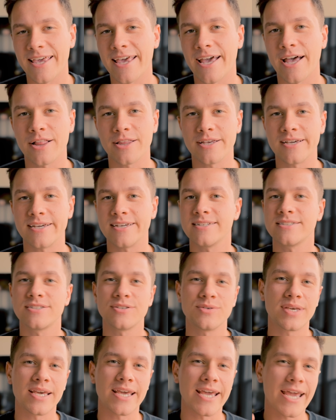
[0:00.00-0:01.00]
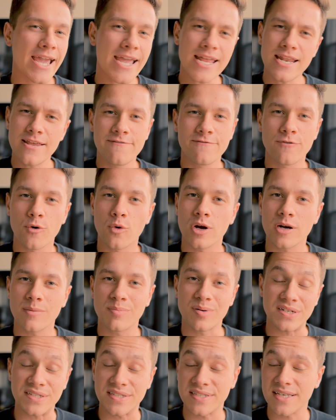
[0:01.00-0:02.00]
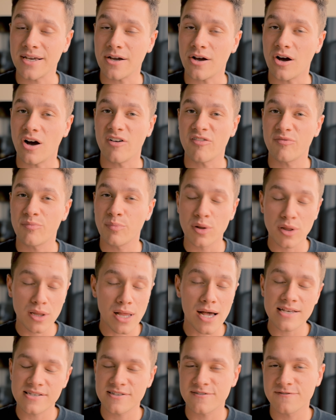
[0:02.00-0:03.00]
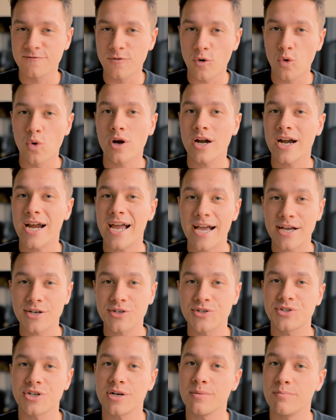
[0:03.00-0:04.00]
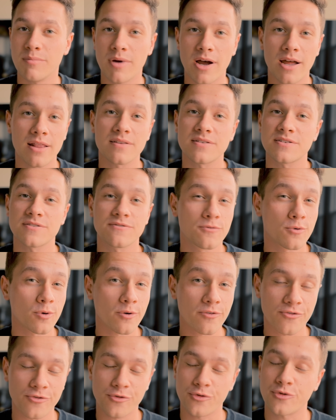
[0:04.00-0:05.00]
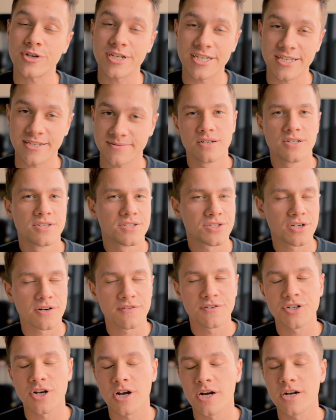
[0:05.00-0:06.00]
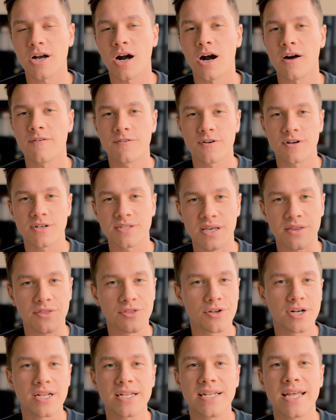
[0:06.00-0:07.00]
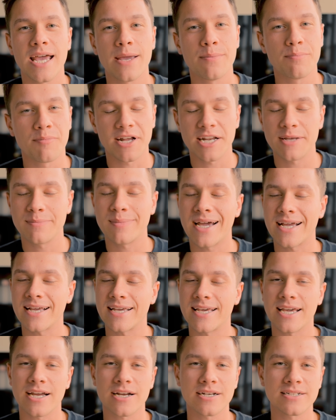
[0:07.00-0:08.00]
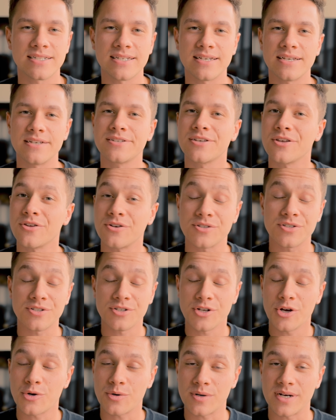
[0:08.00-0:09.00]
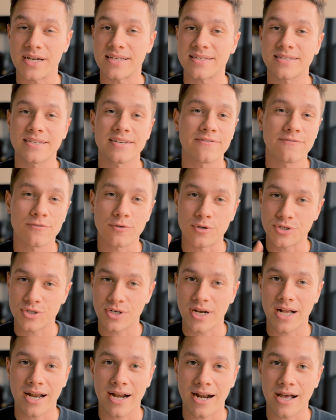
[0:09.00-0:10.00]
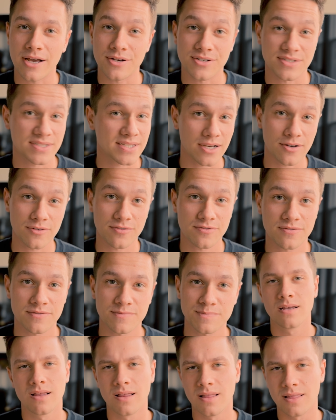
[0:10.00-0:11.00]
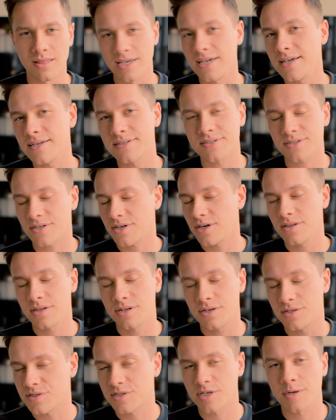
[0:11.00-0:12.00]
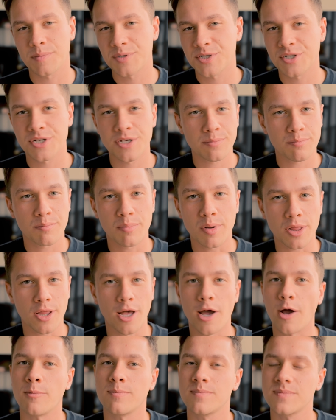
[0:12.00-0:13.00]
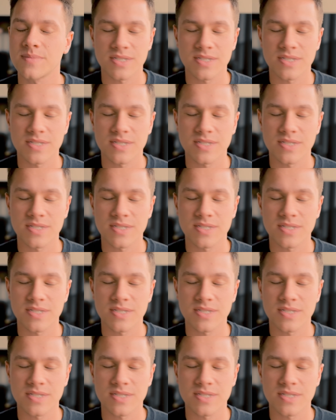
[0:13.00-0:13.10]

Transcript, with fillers: Kelly to get 84% off plus four extra months for free. Surfshark offers a 30-day money-back guarantee, so there's no risk for trying it out yourself. Links are in the description below.